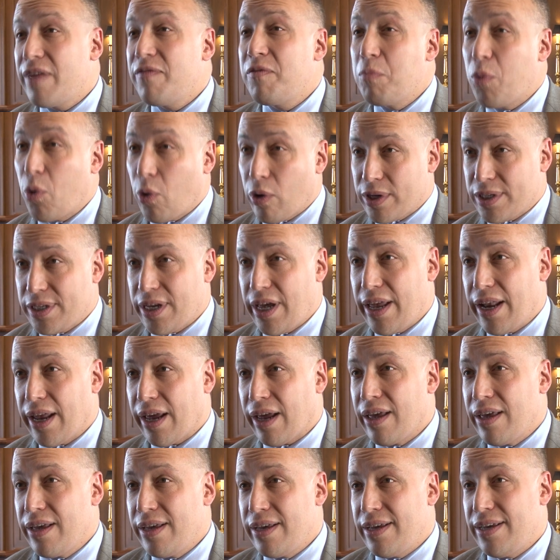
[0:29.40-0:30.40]
but even more
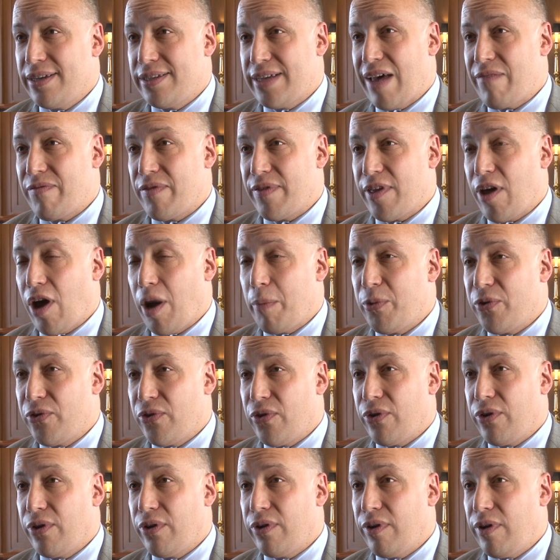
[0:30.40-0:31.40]
exciting is having the
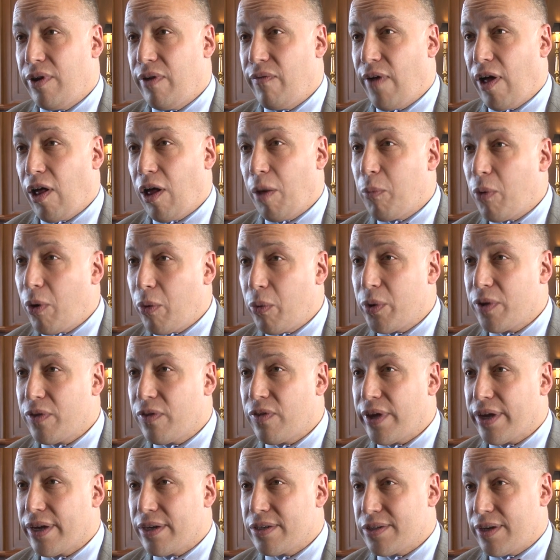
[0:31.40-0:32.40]
opportunity to develop what we
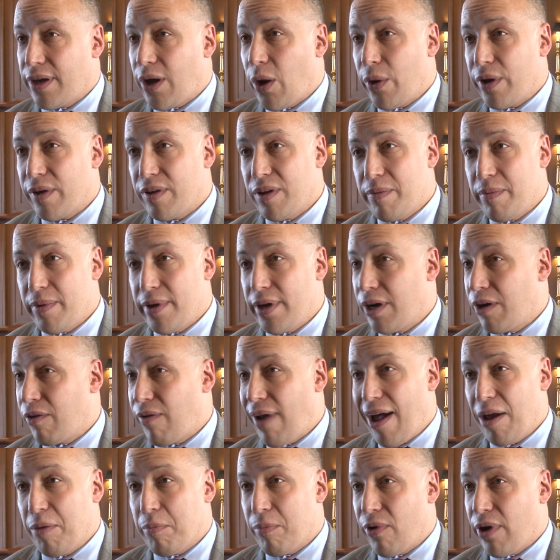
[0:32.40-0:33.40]
think is going to be a
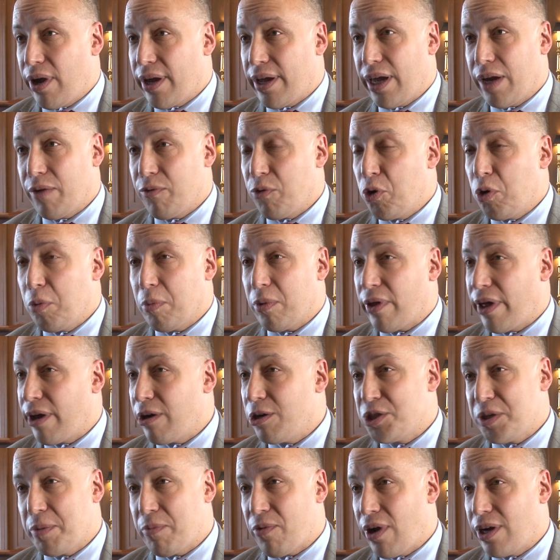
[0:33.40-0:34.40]
groundbreaking renewable
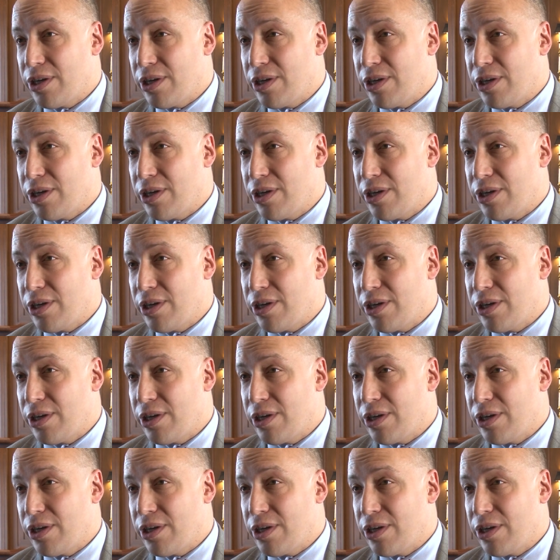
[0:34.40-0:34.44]
energy